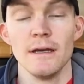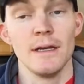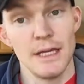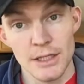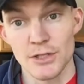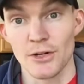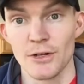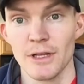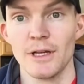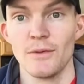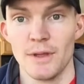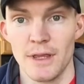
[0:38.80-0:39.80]

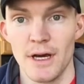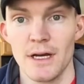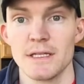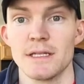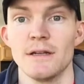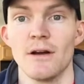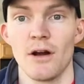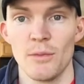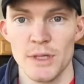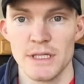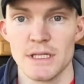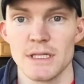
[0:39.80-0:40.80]
internally with us and our
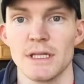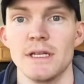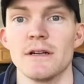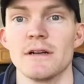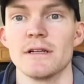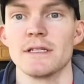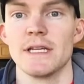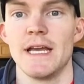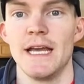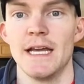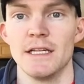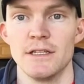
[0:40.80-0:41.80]
business leaders
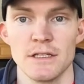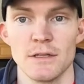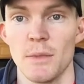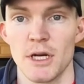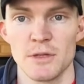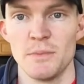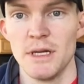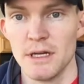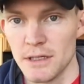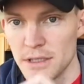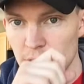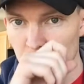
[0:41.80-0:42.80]
and just amongst
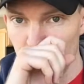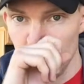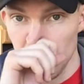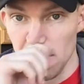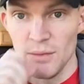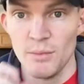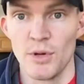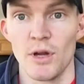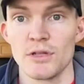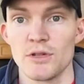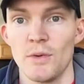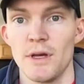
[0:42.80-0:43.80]
peers, but
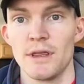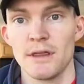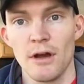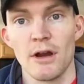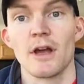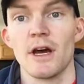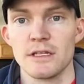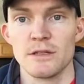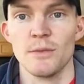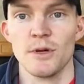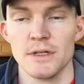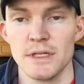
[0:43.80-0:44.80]
also with our
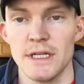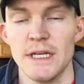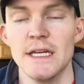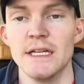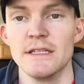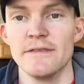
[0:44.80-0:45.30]
customers, is